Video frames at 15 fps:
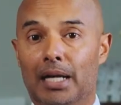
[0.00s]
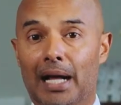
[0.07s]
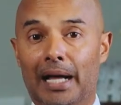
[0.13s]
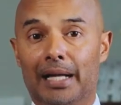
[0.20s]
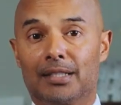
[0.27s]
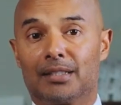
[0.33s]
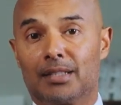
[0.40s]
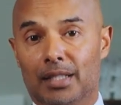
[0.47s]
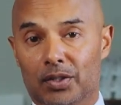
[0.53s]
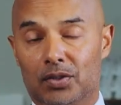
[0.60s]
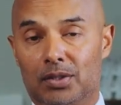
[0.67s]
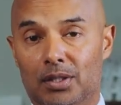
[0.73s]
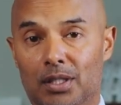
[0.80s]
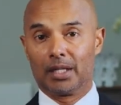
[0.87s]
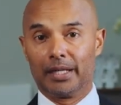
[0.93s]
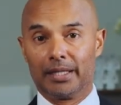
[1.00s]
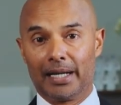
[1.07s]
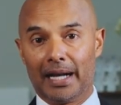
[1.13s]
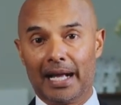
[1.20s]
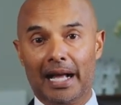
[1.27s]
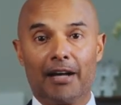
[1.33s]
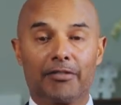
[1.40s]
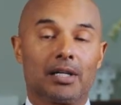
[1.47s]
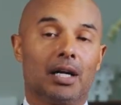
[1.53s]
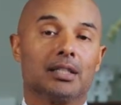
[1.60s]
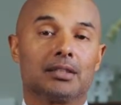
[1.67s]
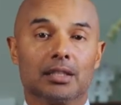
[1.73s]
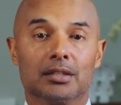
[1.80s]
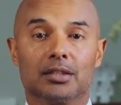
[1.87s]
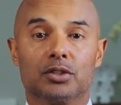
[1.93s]
that I exist and that I have
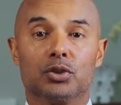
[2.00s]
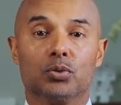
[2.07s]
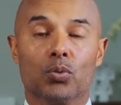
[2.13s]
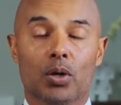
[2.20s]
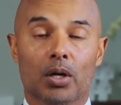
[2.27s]
content that you